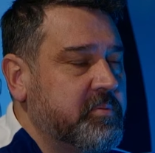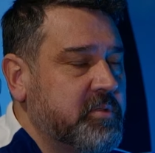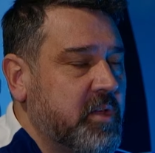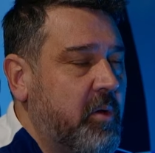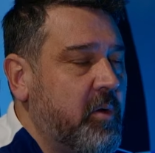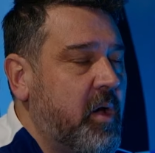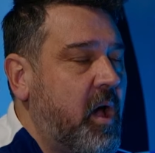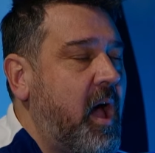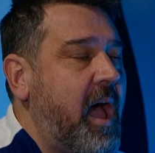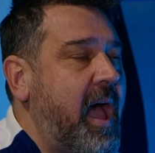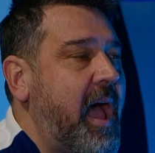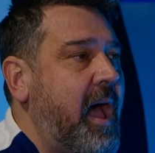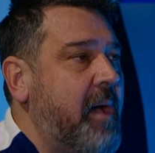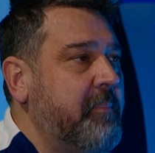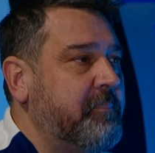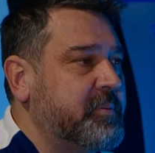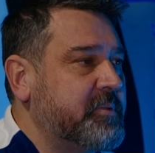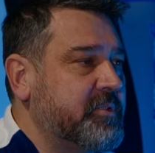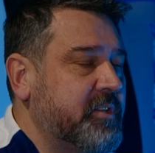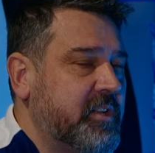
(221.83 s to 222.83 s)
So
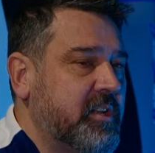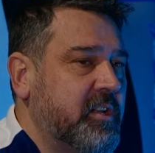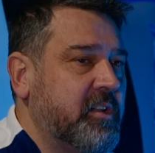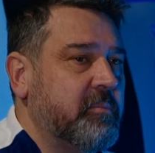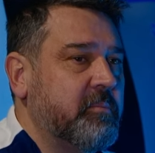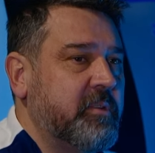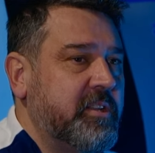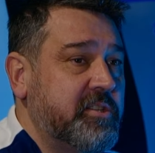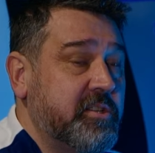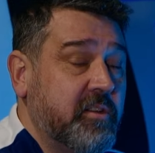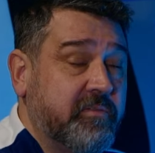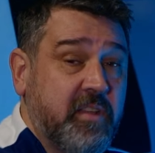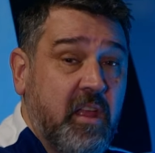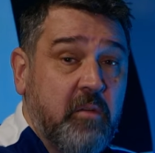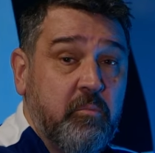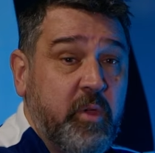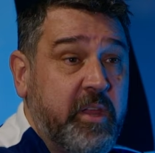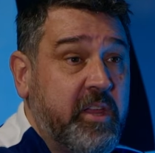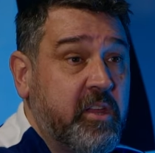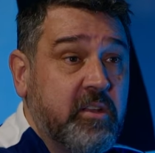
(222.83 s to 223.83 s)
absolutely chuffed.
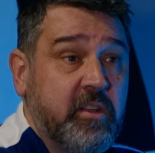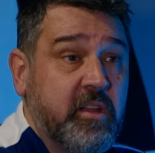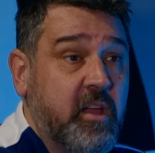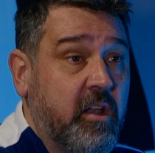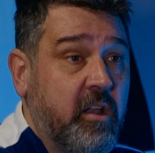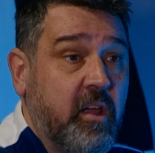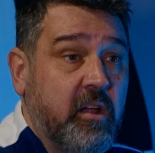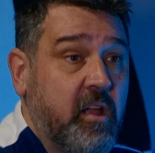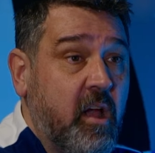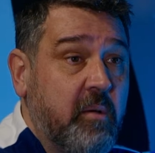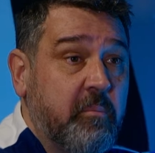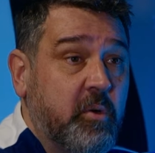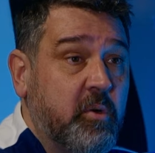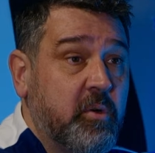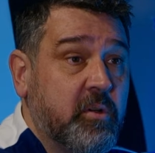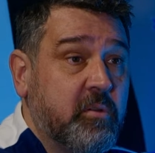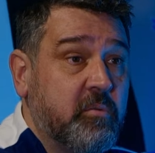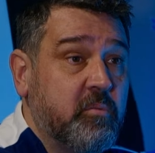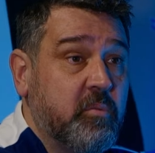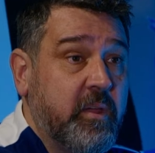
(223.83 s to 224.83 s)
And we could have gone on and got
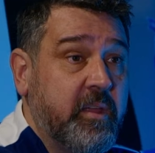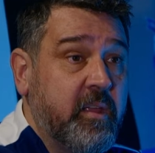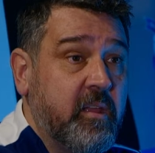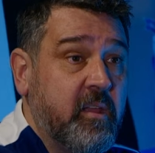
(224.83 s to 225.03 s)
more, couldn't we?